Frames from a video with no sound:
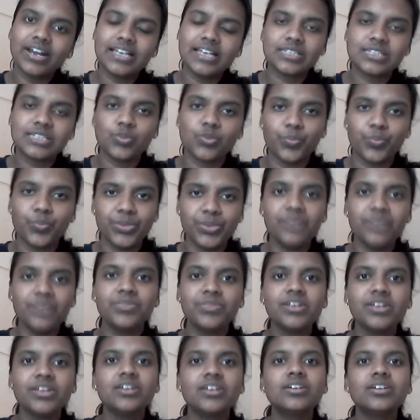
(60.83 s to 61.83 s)
SOP,
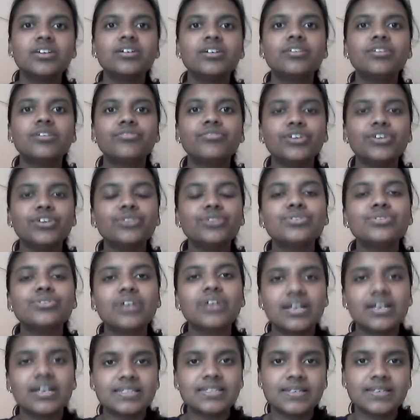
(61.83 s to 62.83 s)
for you to
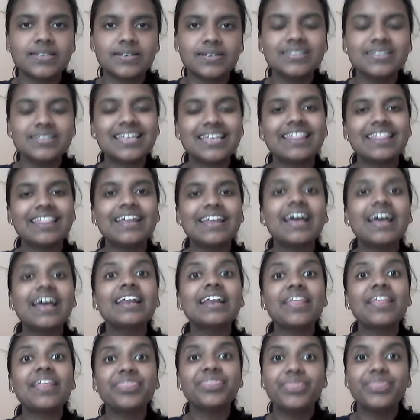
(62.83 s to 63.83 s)
consider is there are
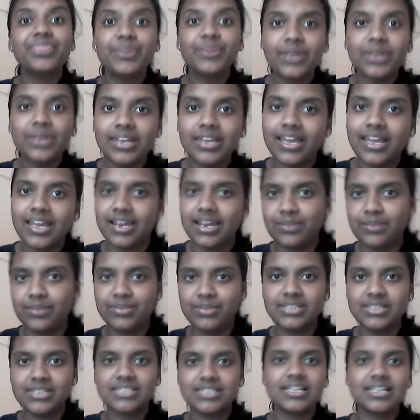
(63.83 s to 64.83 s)
three
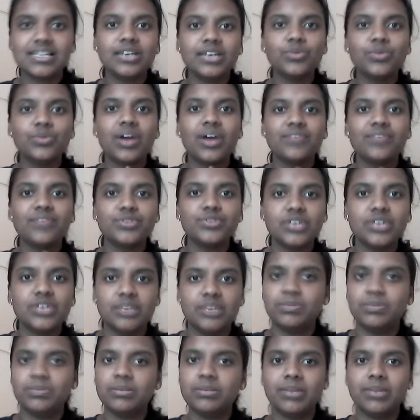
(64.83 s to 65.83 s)
elements that you have to
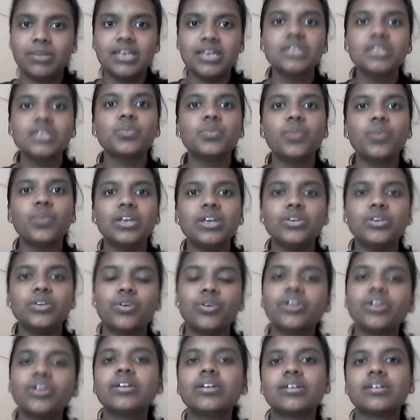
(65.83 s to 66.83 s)
keep in mind when
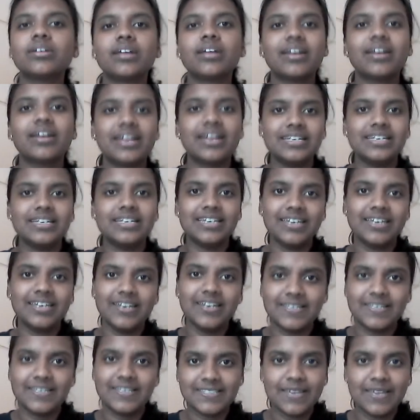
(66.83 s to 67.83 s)
you're writing an
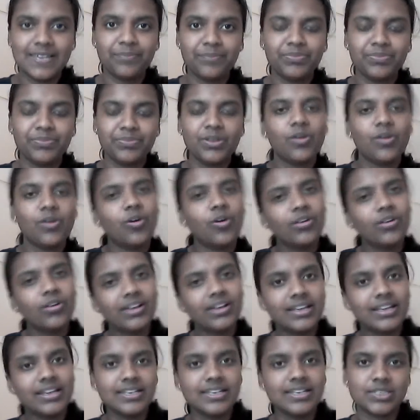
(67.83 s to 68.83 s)
essay
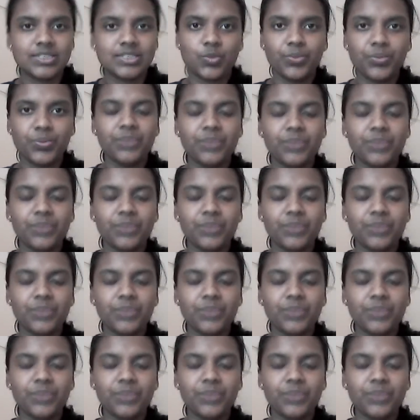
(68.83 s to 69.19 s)
or an SOP.